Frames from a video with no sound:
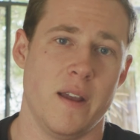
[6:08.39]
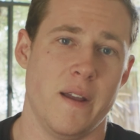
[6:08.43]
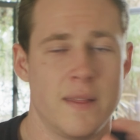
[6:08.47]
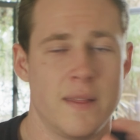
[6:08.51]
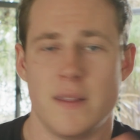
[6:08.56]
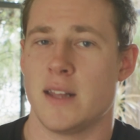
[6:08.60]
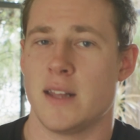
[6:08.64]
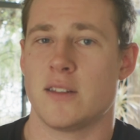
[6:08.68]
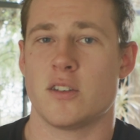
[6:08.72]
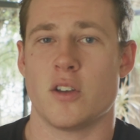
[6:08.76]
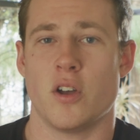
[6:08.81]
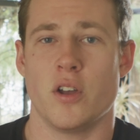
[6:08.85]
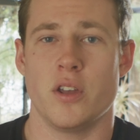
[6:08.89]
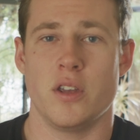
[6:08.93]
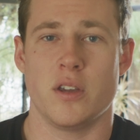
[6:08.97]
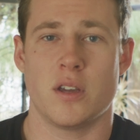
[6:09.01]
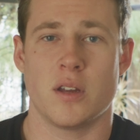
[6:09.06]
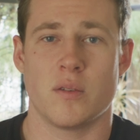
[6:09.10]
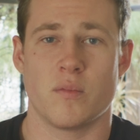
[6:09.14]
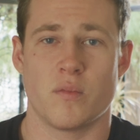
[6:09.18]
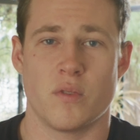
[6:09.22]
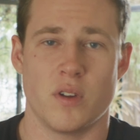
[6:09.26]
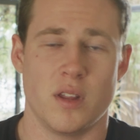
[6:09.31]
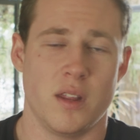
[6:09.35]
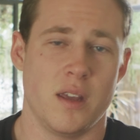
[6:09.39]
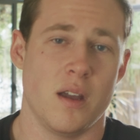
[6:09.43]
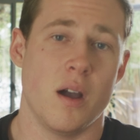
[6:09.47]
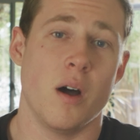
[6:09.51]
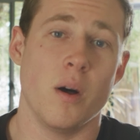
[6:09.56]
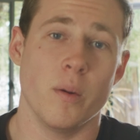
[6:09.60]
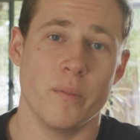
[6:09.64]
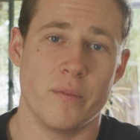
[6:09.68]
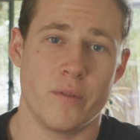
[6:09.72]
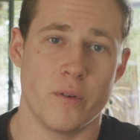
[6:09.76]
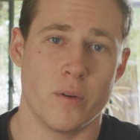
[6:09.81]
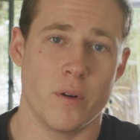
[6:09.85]
and that's all you can really
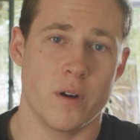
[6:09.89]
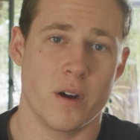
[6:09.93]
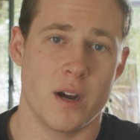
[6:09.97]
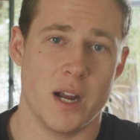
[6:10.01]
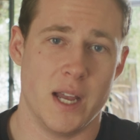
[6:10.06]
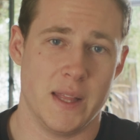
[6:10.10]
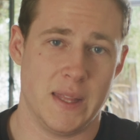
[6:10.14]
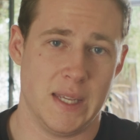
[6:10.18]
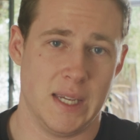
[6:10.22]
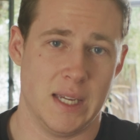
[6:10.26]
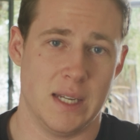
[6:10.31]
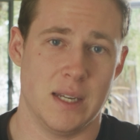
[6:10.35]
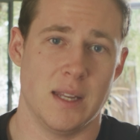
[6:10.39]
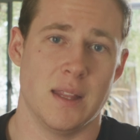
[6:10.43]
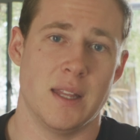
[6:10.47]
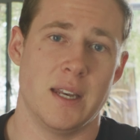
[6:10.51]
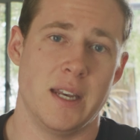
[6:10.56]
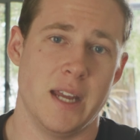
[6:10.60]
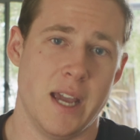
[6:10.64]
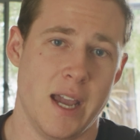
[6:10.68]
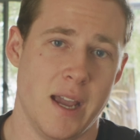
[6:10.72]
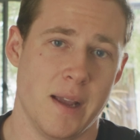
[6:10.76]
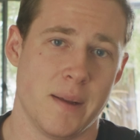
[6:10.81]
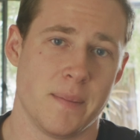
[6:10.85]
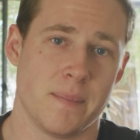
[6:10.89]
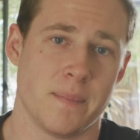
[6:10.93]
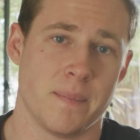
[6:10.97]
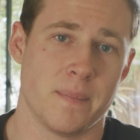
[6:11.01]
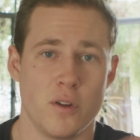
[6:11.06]
hope for at the end of the day.